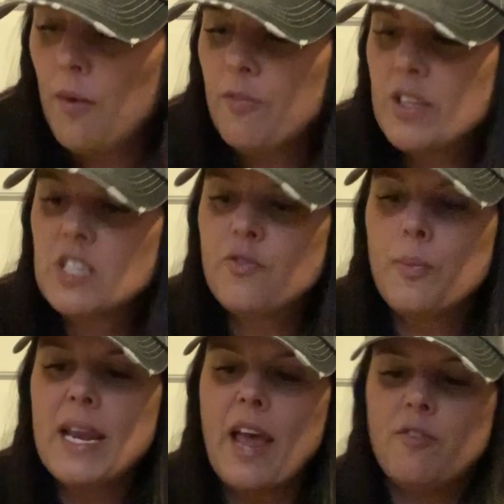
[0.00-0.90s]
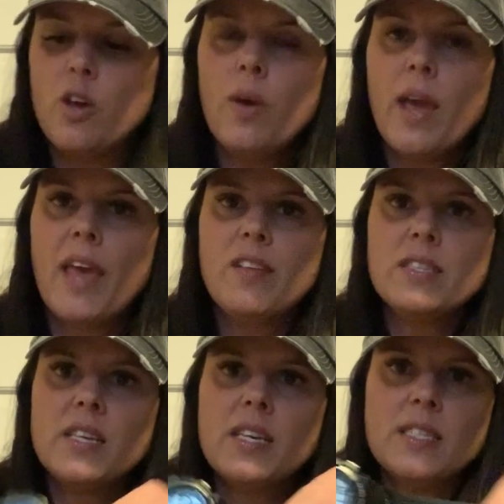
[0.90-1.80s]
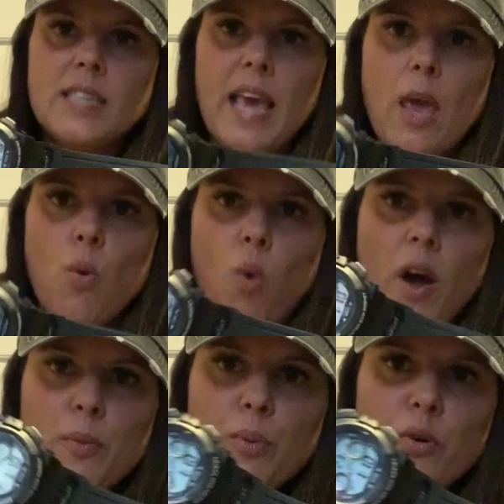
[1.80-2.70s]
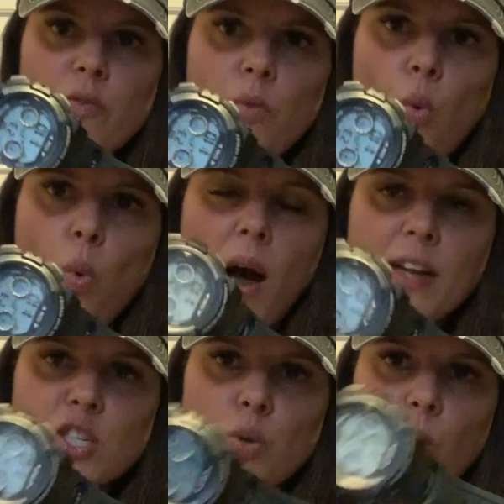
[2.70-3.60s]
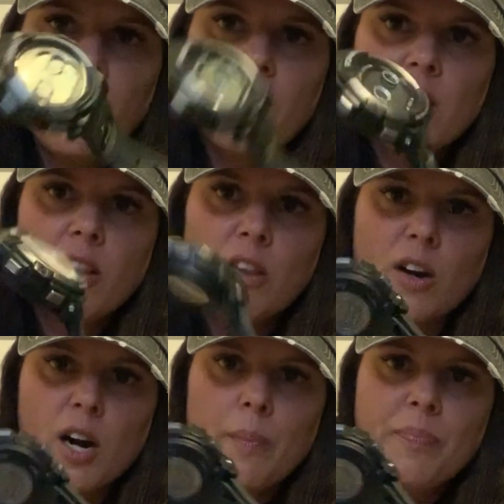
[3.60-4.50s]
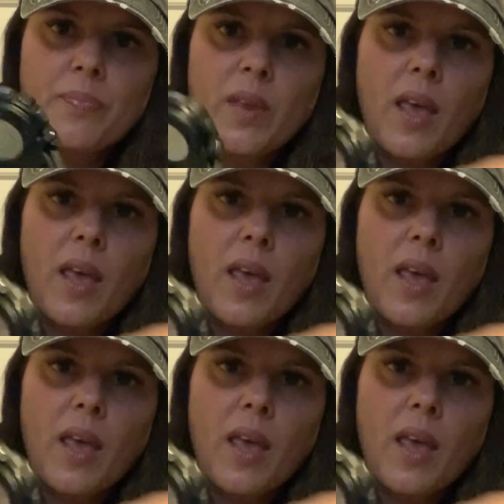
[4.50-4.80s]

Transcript: This is for my nephew, and this is a waterproof watch with an alarm.